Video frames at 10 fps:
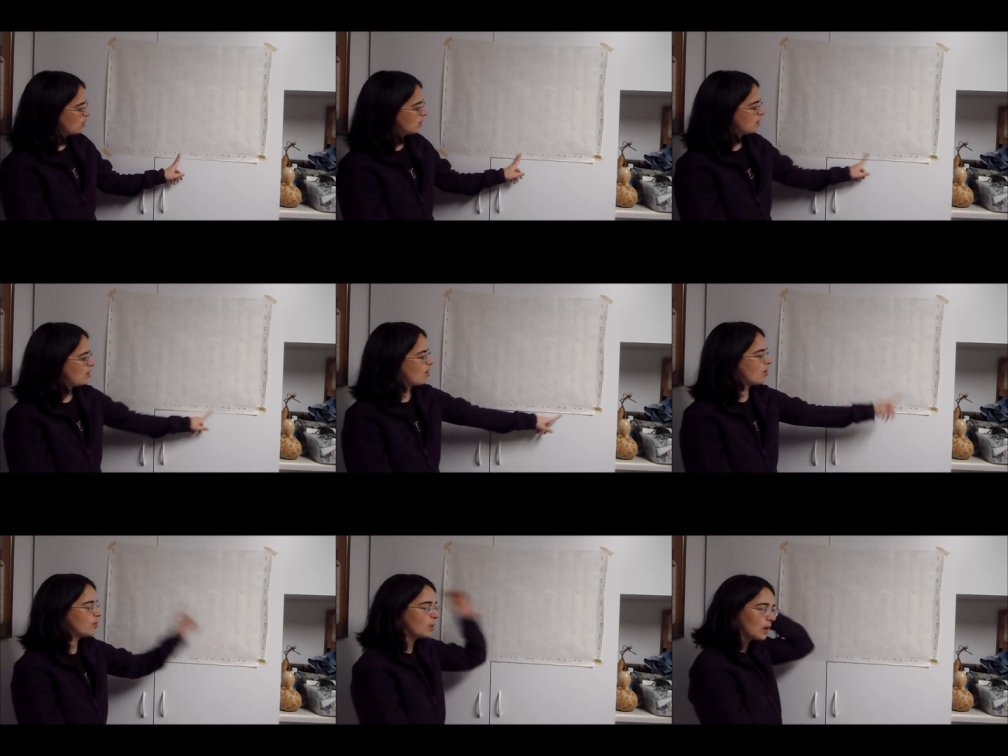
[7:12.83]
one,
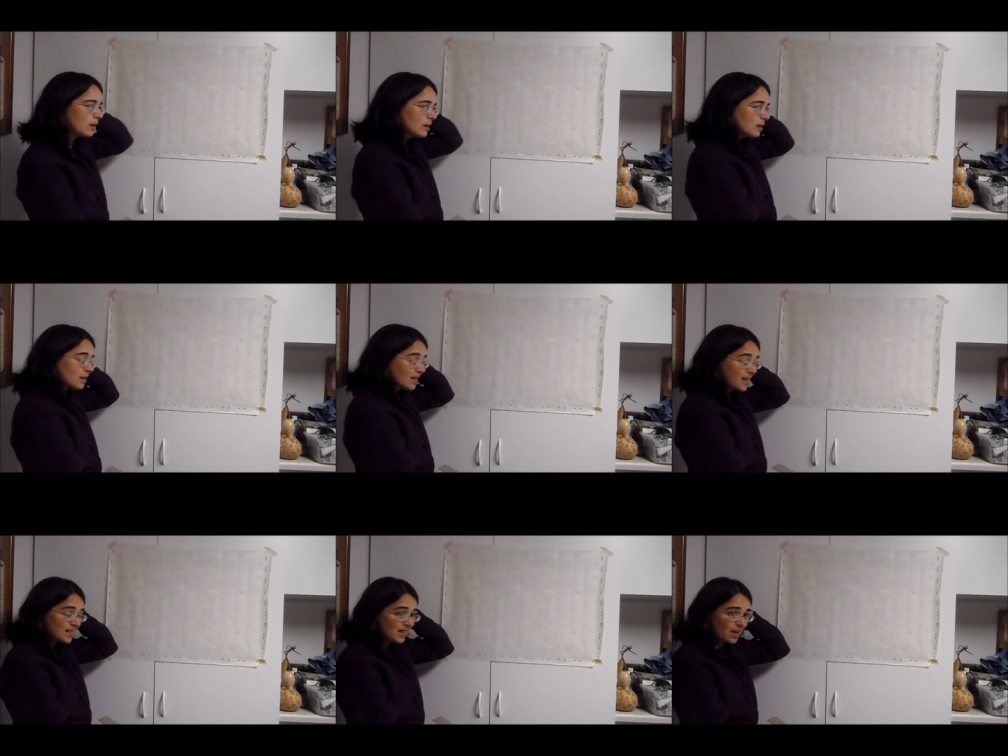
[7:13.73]
all the way
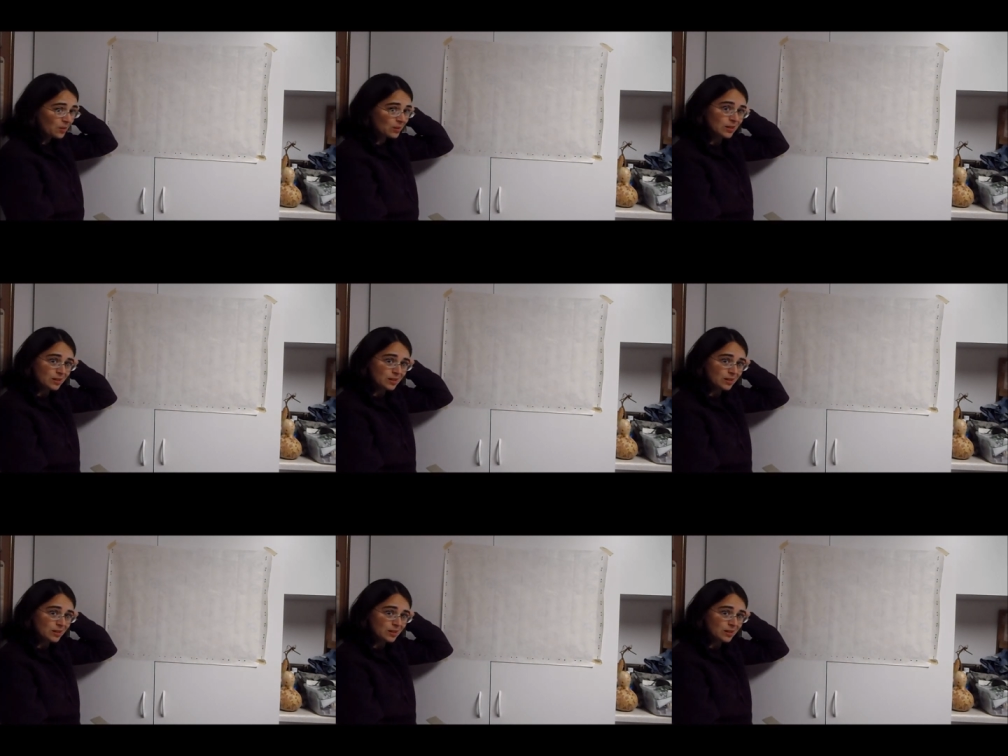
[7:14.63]
down.